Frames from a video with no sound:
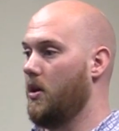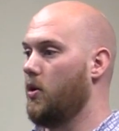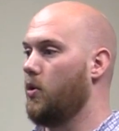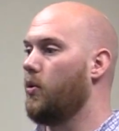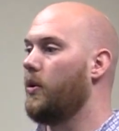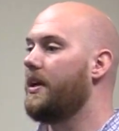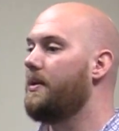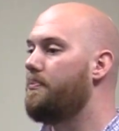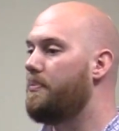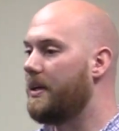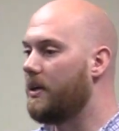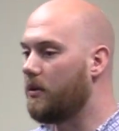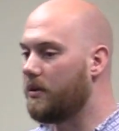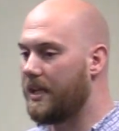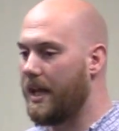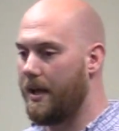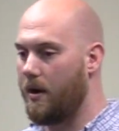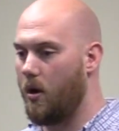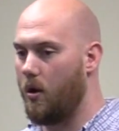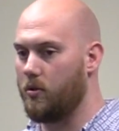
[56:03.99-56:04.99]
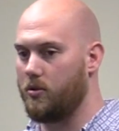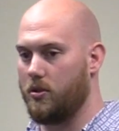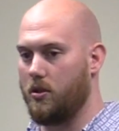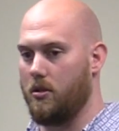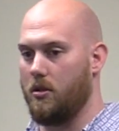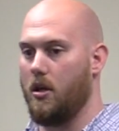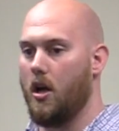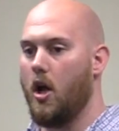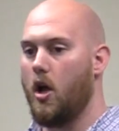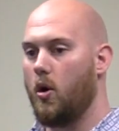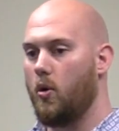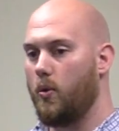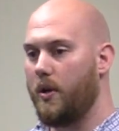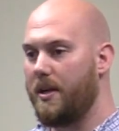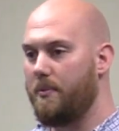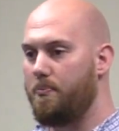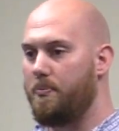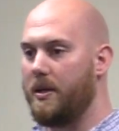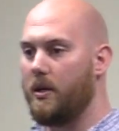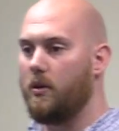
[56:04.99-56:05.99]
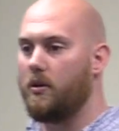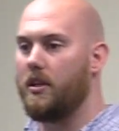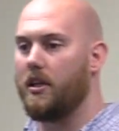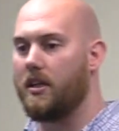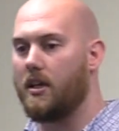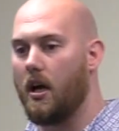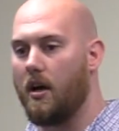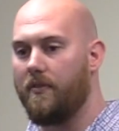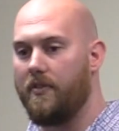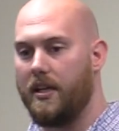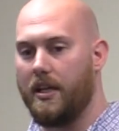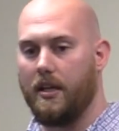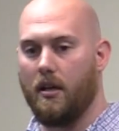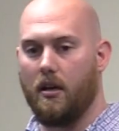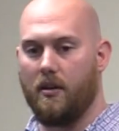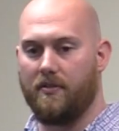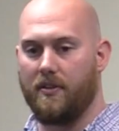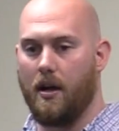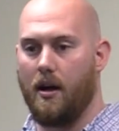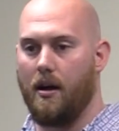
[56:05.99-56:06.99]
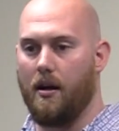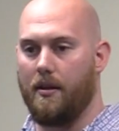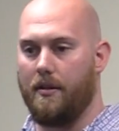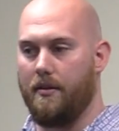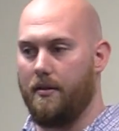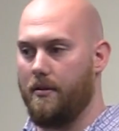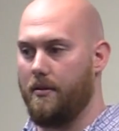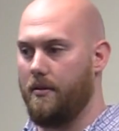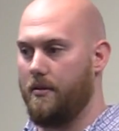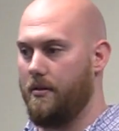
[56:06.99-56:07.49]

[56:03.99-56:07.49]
Rebuild that altar. Rebuild the covenant of God.